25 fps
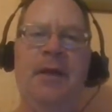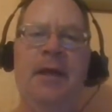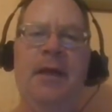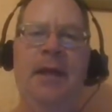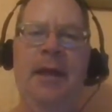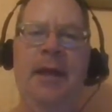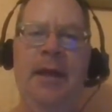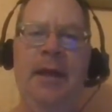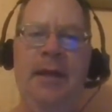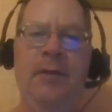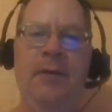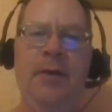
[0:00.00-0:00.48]

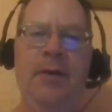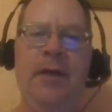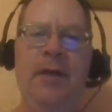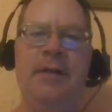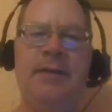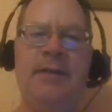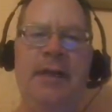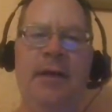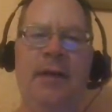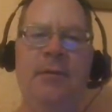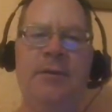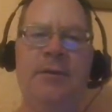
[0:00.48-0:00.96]

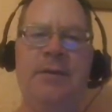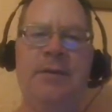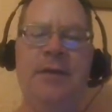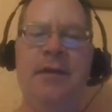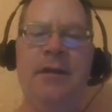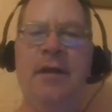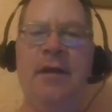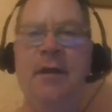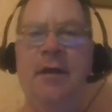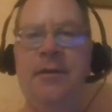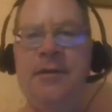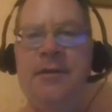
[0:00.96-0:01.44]
Anyways, I went to
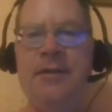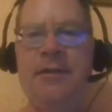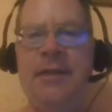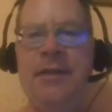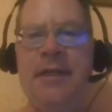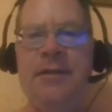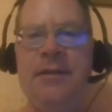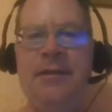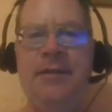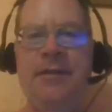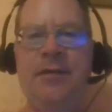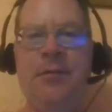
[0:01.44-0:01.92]
the other
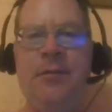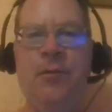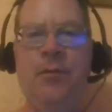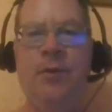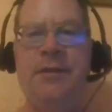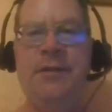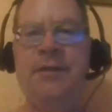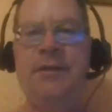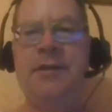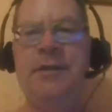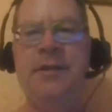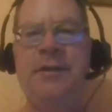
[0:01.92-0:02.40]
station,
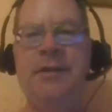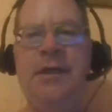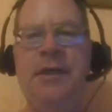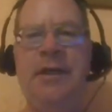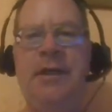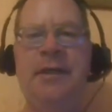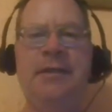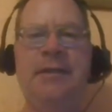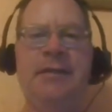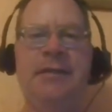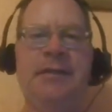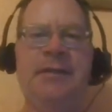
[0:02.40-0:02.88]
which does not
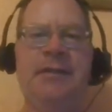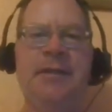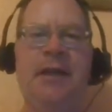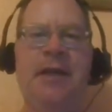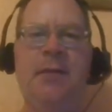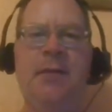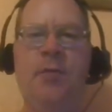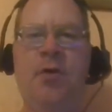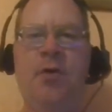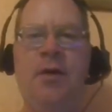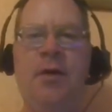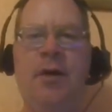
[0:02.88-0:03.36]
exist
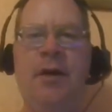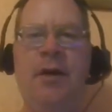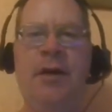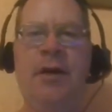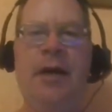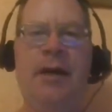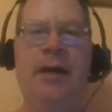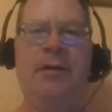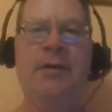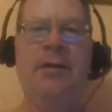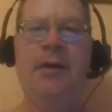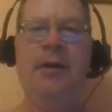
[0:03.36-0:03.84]
anymore.
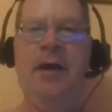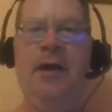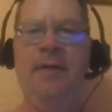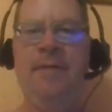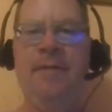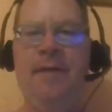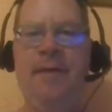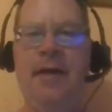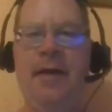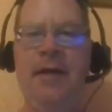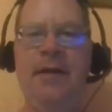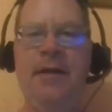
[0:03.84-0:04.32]
I could not
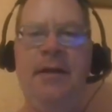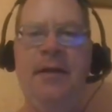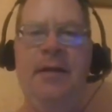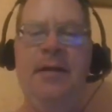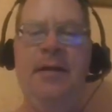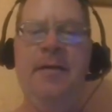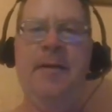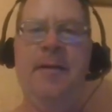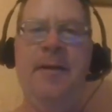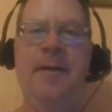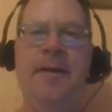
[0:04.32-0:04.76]
find it.